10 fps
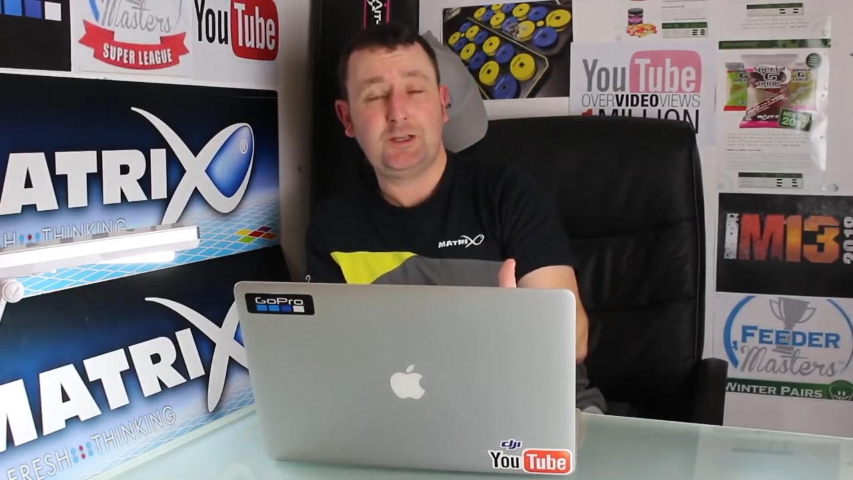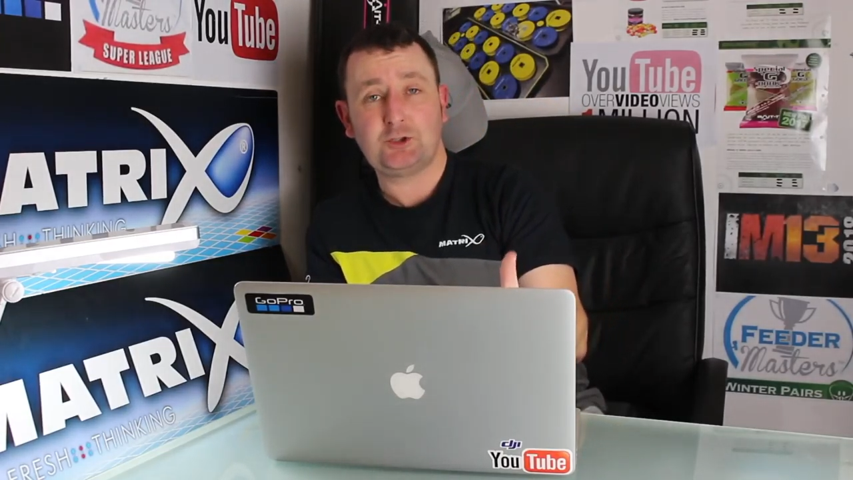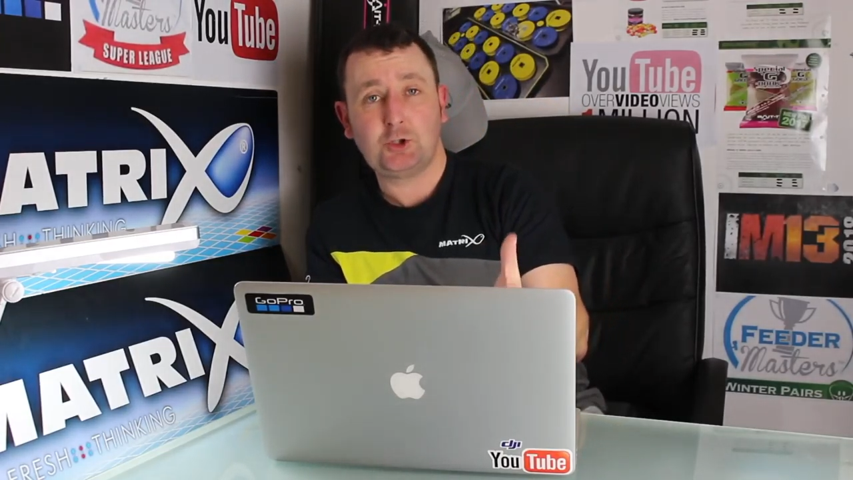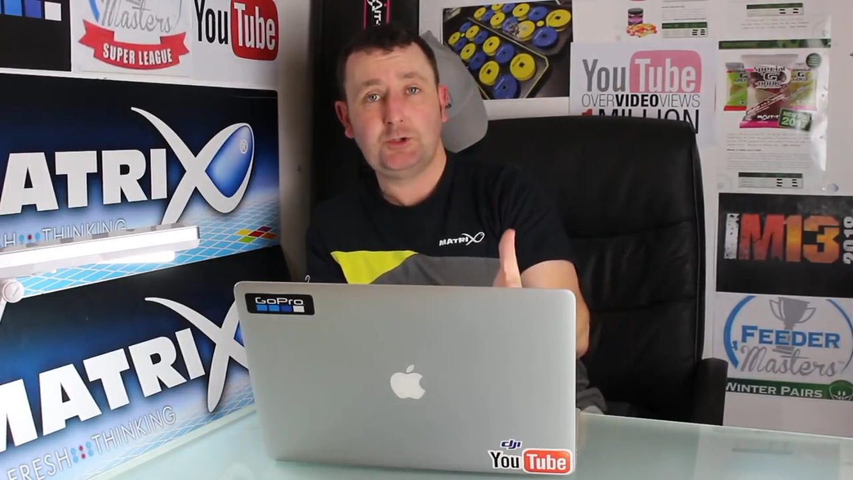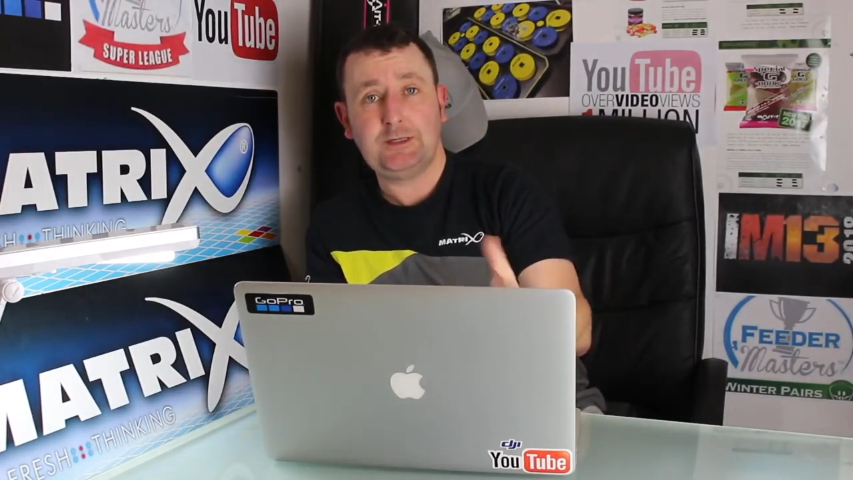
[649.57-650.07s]

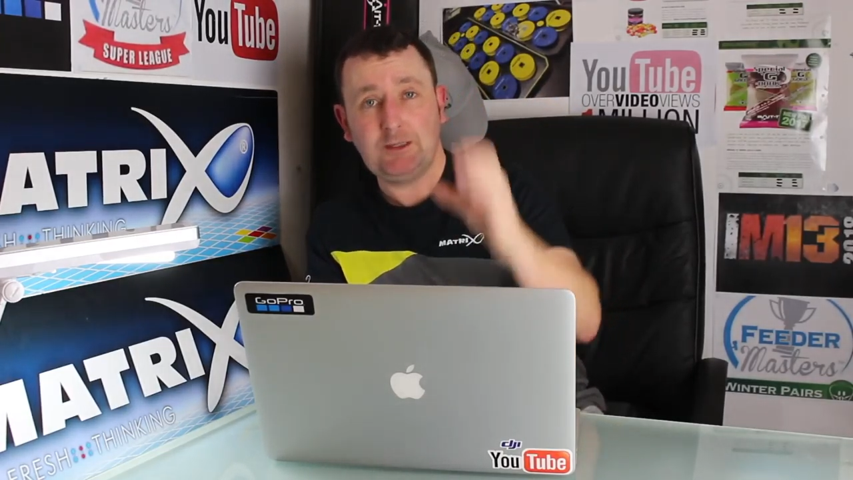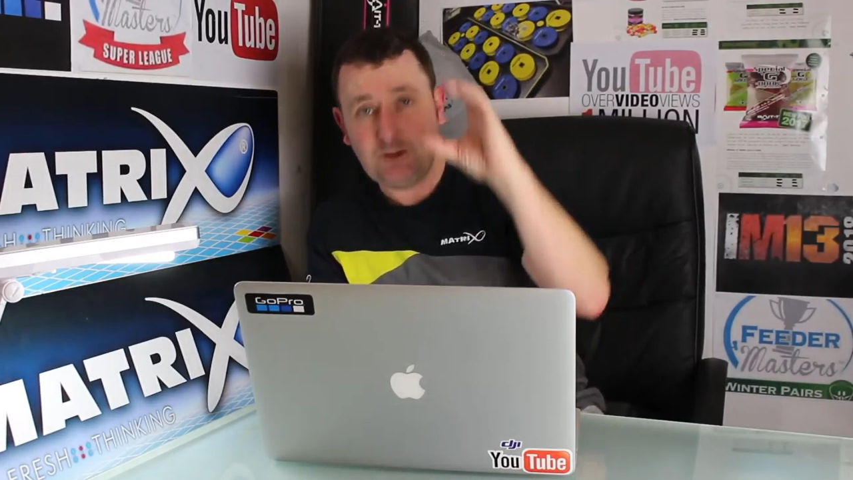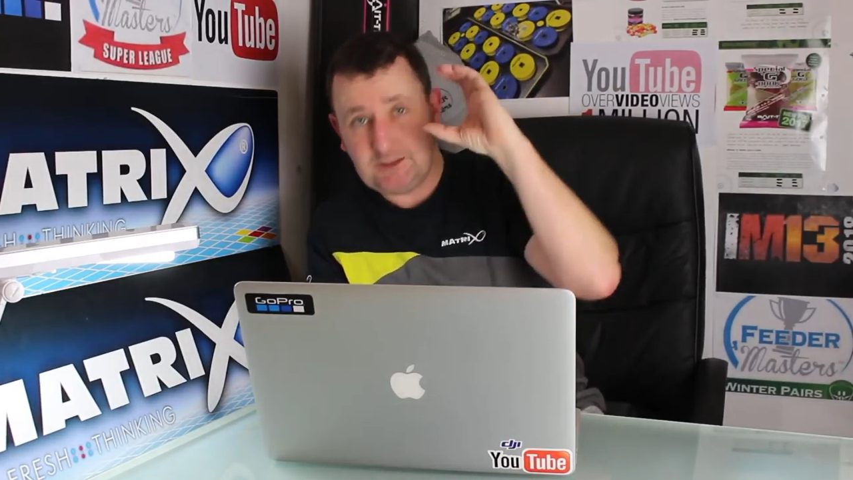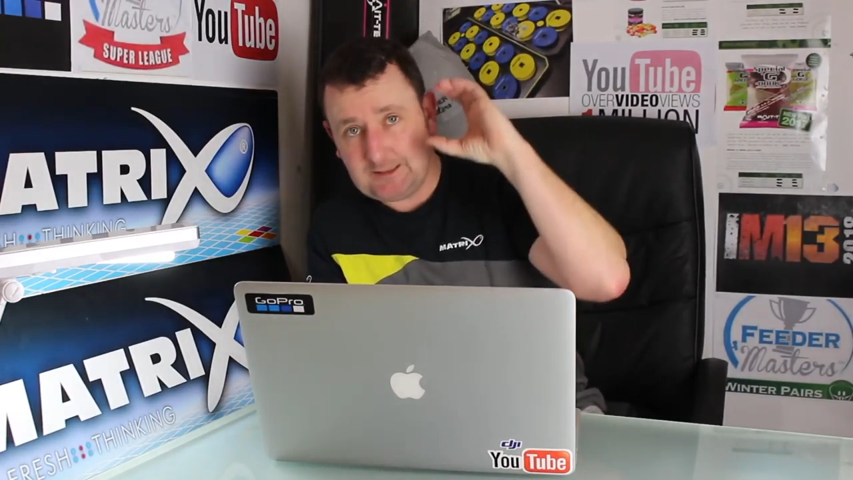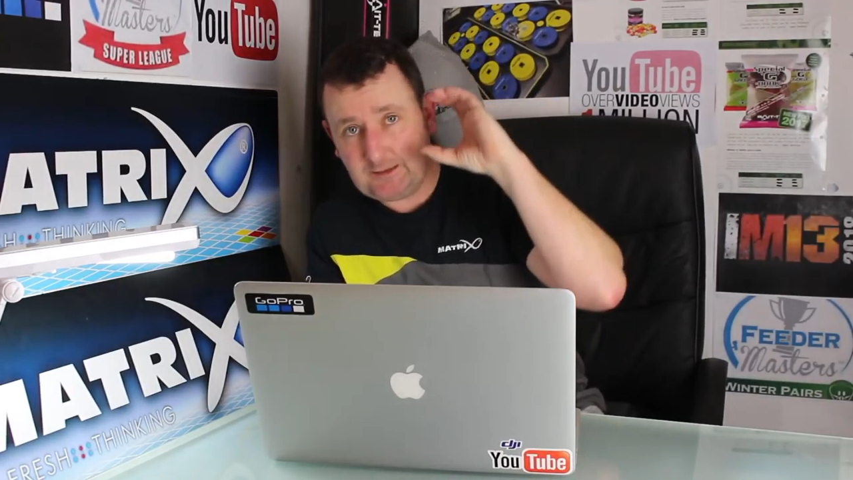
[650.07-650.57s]
That's all you
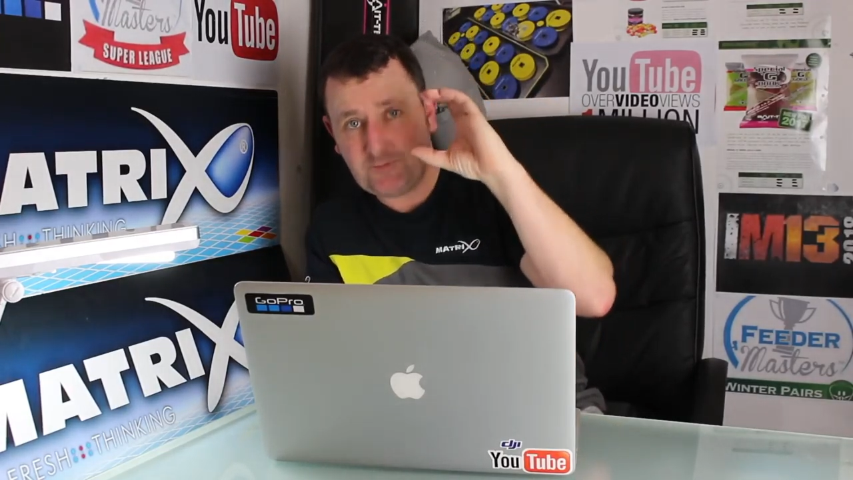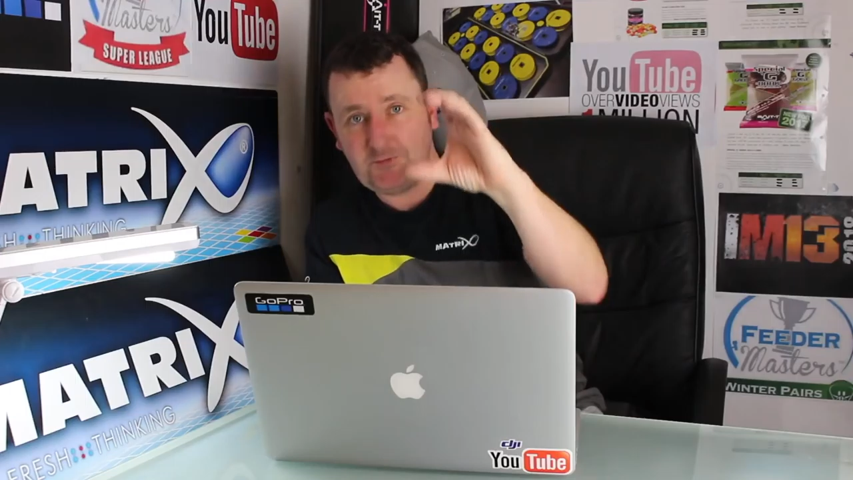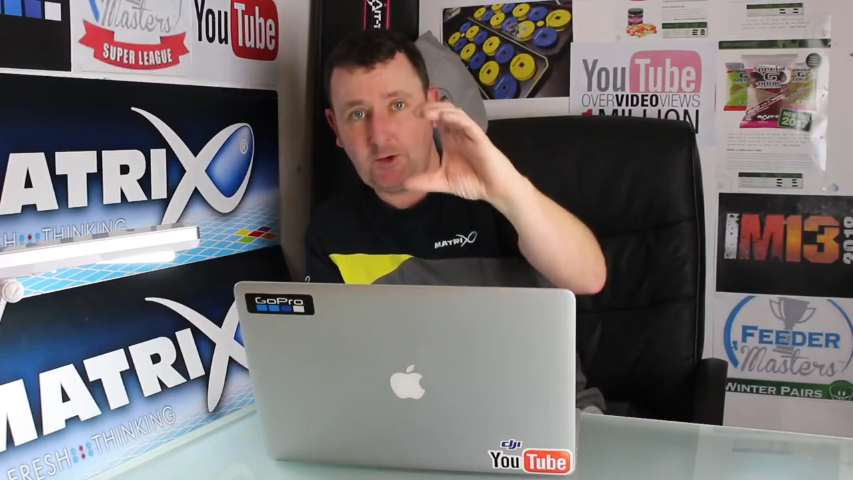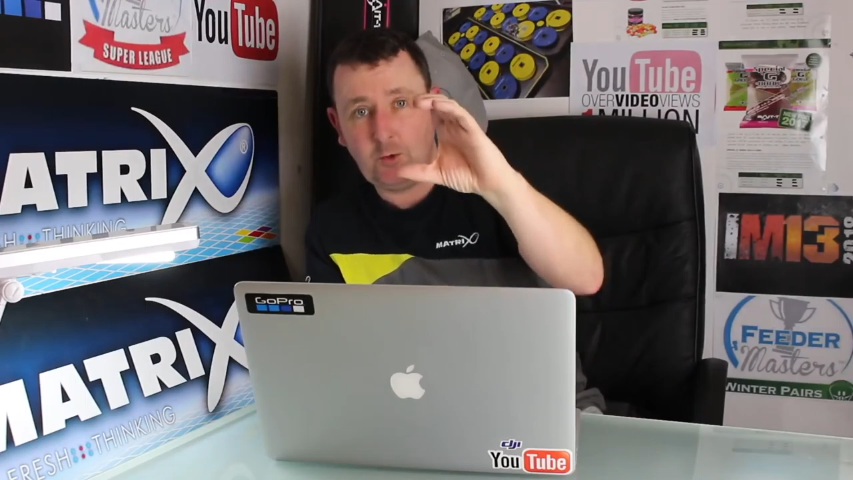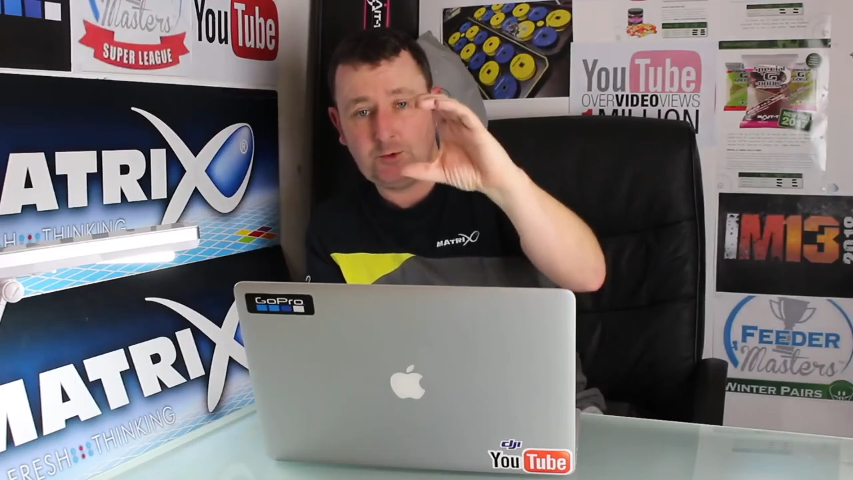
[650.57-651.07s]
need. You need a
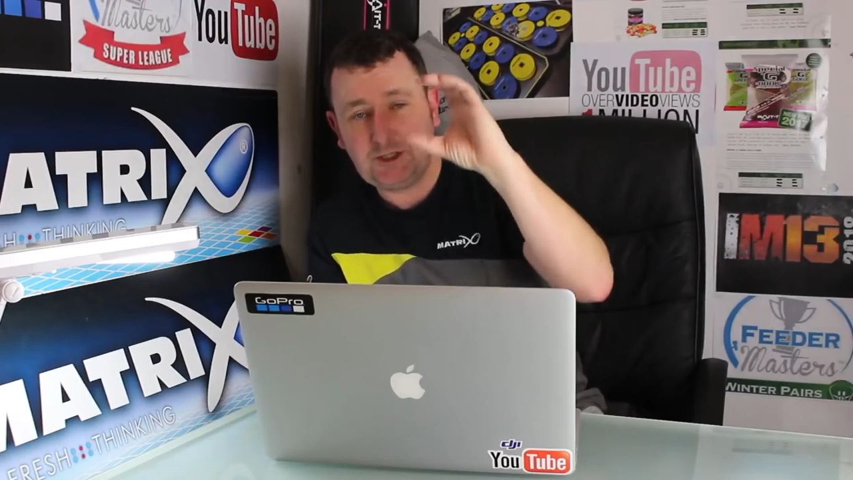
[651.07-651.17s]
phone.